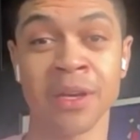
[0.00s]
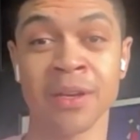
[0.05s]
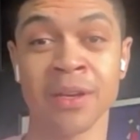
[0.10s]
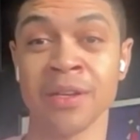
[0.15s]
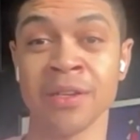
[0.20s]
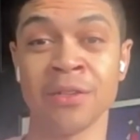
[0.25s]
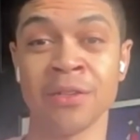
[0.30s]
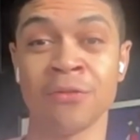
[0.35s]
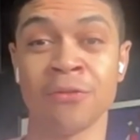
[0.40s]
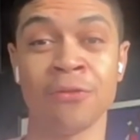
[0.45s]

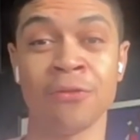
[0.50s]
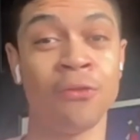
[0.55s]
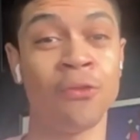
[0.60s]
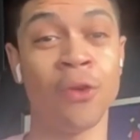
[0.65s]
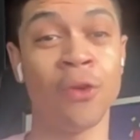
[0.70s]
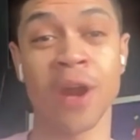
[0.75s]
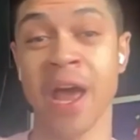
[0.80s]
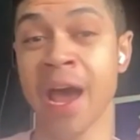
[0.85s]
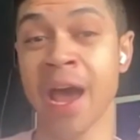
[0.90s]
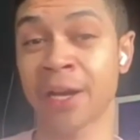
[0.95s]
because
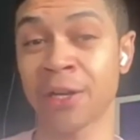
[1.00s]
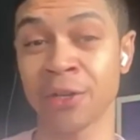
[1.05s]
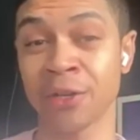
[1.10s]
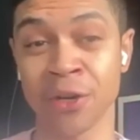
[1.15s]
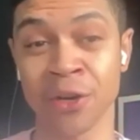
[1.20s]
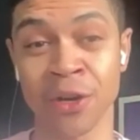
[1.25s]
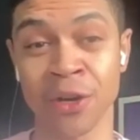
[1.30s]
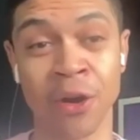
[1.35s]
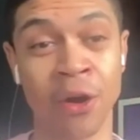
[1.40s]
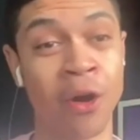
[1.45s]
for an
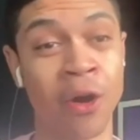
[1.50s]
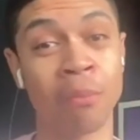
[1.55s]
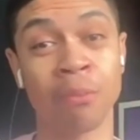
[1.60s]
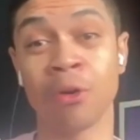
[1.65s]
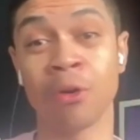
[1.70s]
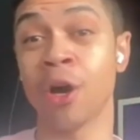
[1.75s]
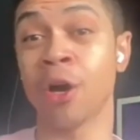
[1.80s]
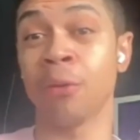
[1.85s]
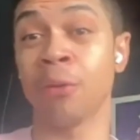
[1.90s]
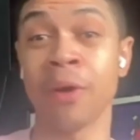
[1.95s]
actor on
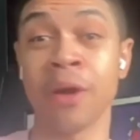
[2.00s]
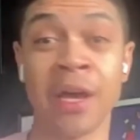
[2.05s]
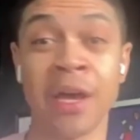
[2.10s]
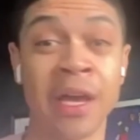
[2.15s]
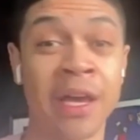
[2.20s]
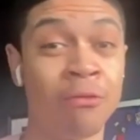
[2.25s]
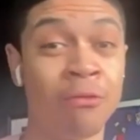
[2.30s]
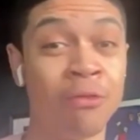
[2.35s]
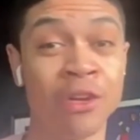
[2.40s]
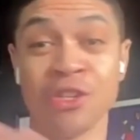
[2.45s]

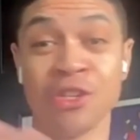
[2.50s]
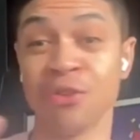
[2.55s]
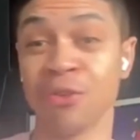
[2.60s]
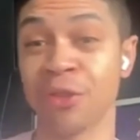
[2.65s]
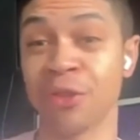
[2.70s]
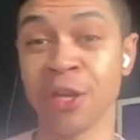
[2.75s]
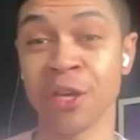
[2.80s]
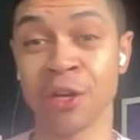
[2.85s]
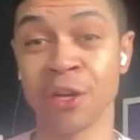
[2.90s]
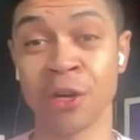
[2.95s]
Broadway, regional
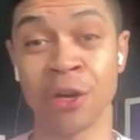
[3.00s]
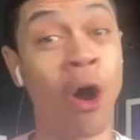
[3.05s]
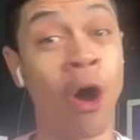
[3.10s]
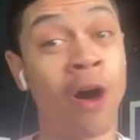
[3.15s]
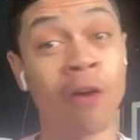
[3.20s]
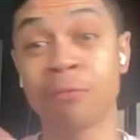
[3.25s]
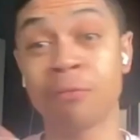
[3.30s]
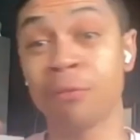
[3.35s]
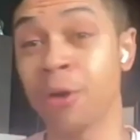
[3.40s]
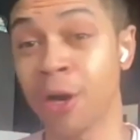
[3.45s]
theater,
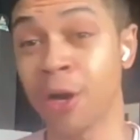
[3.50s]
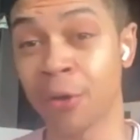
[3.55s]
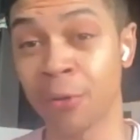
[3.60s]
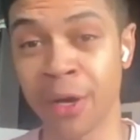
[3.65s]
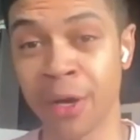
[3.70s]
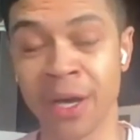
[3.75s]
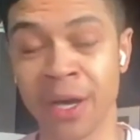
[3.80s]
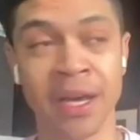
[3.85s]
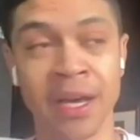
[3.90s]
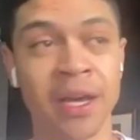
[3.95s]
off
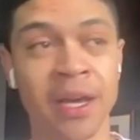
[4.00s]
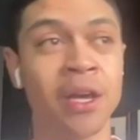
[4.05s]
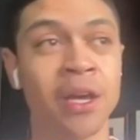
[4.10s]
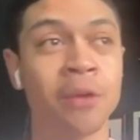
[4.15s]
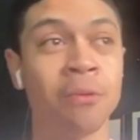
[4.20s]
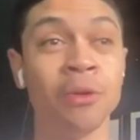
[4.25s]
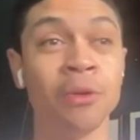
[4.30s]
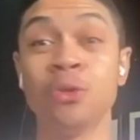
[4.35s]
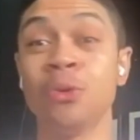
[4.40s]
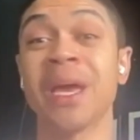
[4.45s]
Broadway,
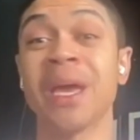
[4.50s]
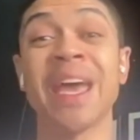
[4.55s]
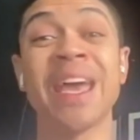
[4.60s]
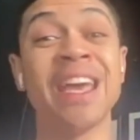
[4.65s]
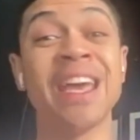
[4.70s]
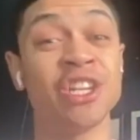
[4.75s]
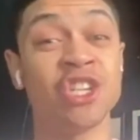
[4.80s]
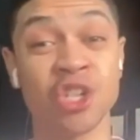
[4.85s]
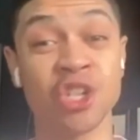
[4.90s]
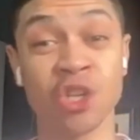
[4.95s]
we're doing
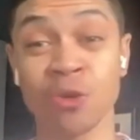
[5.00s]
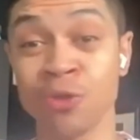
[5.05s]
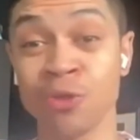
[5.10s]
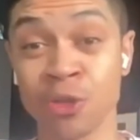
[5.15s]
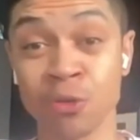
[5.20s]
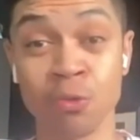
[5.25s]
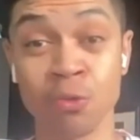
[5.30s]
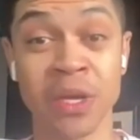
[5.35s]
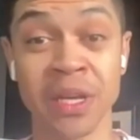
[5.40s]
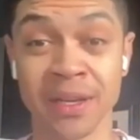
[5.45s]
8
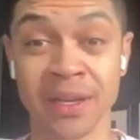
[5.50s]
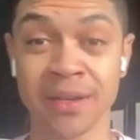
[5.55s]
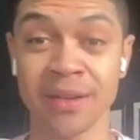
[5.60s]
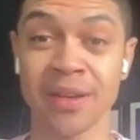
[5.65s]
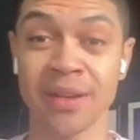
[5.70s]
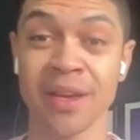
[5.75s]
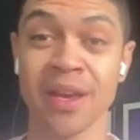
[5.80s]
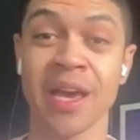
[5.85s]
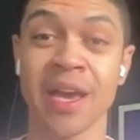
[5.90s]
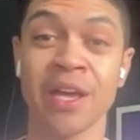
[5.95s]
shows a week.
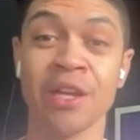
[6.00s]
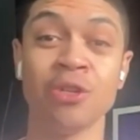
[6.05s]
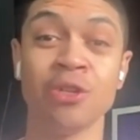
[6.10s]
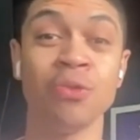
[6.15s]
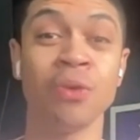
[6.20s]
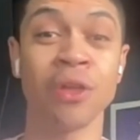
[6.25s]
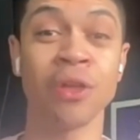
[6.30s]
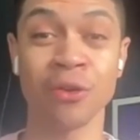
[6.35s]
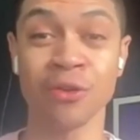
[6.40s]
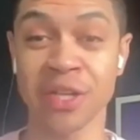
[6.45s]
And
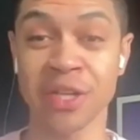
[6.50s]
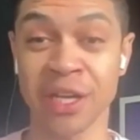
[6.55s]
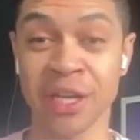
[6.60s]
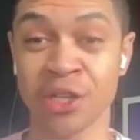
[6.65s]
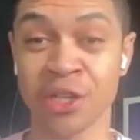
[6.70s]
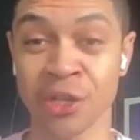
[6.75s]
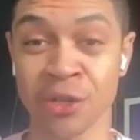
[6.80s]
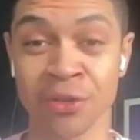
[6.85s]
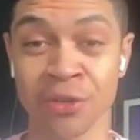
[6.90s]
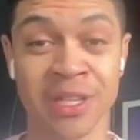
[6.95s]
doing those
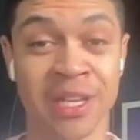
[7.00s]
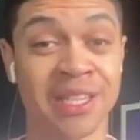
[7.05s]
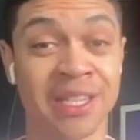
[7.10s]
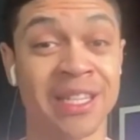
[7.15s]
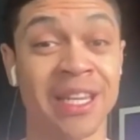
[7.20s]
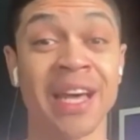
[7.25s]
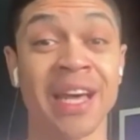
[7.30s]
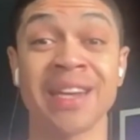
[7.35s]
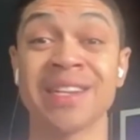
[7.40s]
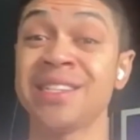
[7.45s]
8 shows
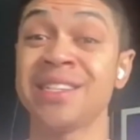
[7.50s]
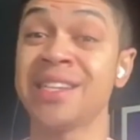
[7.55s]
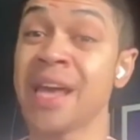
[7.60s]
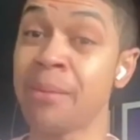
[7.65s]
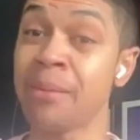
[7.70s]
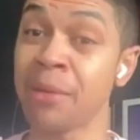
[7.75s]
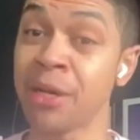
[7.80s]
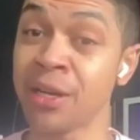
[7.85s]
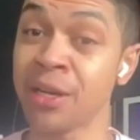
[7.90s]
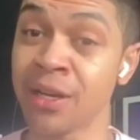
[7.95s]
takes a lot of
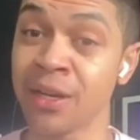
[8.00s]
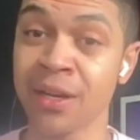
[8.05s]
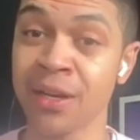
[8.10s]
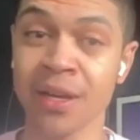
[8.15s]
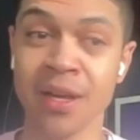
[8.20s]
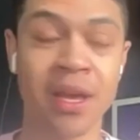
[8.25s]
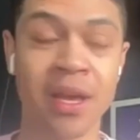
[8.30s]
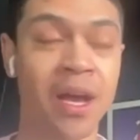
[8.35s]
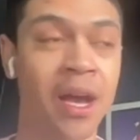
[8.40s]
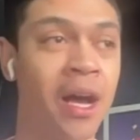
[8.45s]
stamina.
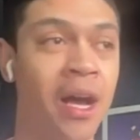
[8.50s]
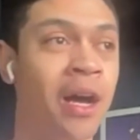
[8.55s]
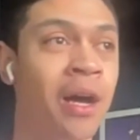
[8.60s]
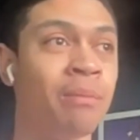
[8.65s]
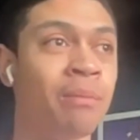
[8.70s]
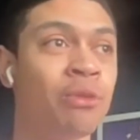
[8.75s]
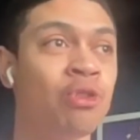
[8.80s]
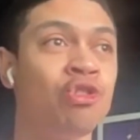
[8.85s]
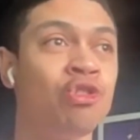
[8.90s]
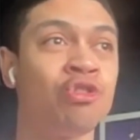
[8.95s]

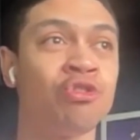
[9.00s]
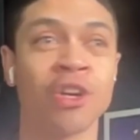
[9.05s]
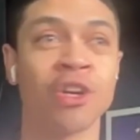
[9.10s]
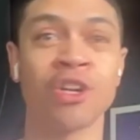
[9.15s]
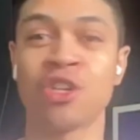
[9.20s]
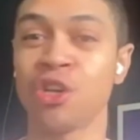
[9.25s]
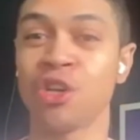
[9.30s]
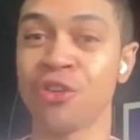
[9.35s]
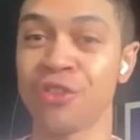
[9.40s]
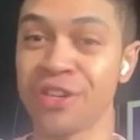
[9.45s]
You
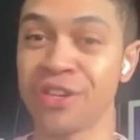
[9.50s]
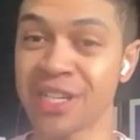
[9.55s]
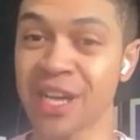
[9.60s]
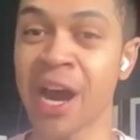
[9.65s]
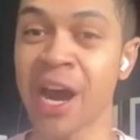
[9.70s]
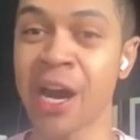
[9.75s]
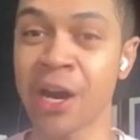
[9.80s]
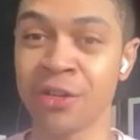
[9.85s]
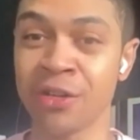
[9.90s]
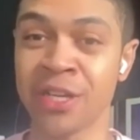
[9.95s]
structure your
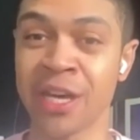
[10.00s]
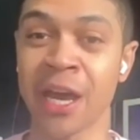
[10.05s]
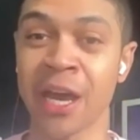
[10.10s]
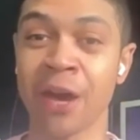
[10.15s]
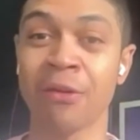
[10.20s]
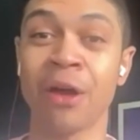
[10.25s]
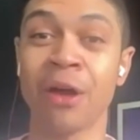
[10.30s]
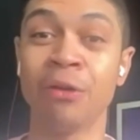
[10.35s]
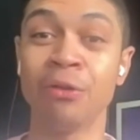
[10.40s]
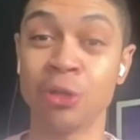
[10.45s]
entire day
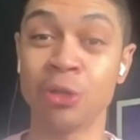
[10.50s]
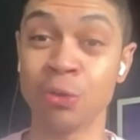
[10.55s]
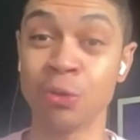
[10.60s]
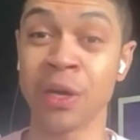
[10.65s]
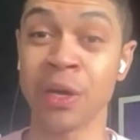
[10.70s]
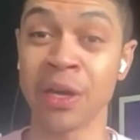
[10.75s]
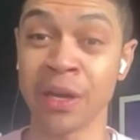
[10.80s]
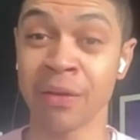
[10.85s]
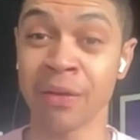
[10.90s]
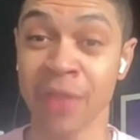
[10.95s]
around
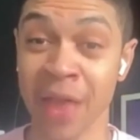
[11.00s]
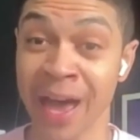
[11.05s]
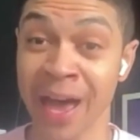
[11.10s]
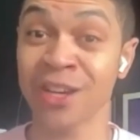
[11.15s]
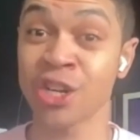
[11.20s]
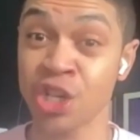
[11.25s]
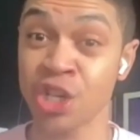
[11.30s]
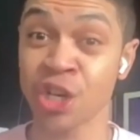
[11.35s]
doing that